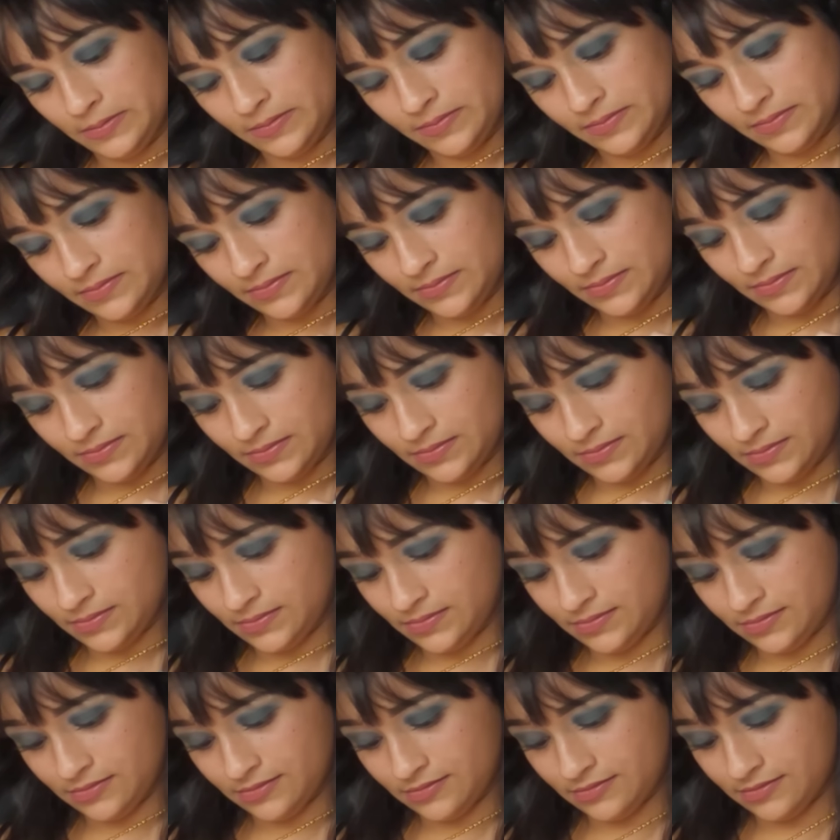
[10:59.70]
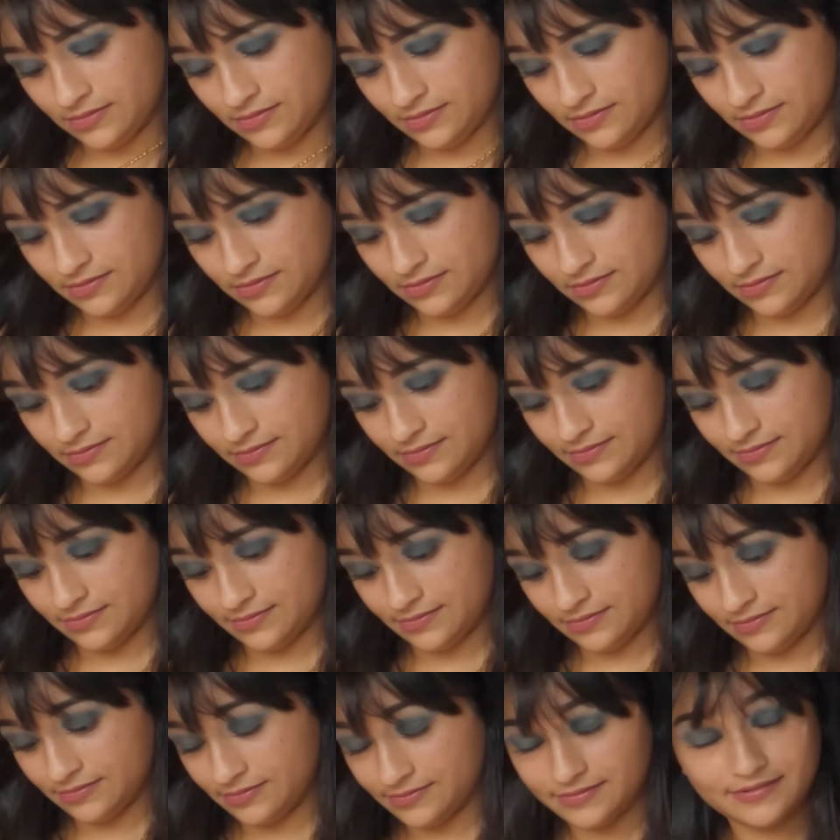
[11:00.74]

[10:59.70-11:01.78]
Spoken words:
The person shown says nothing.